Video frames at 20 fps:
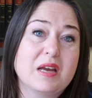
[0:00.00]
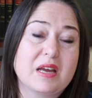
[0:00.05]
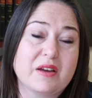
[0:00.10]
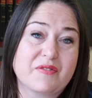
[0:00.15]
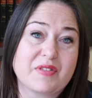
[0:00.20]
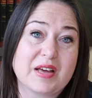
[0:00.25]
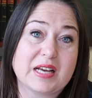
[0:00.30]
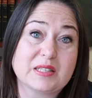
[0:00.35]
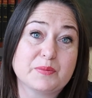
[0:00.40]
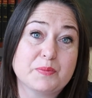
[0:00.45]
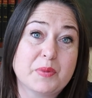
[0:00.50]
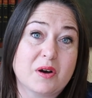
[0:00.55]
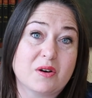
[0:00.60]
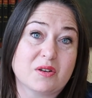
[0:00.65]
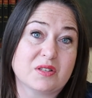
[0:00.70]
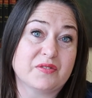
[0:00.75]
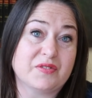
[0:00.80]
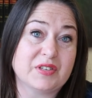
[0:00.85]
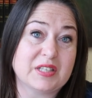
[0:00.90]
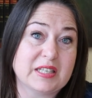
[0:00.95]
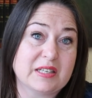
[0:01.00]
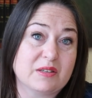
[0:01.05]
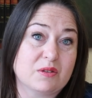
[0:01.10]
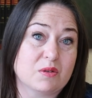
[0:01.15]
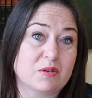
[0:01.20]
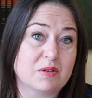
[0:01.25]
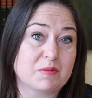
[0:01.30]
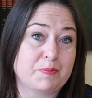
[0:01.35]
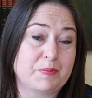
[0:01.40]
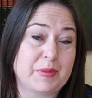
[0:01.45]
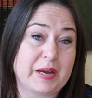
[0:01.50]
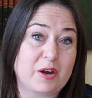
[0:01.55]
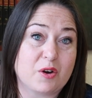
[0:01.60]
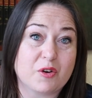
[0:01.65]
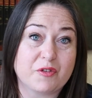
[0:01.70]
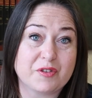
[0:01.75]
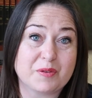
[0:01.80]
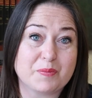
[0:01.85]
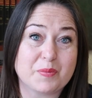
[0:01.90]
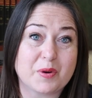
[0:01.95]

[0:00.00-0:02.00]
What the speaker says: if that's part of a deal being offered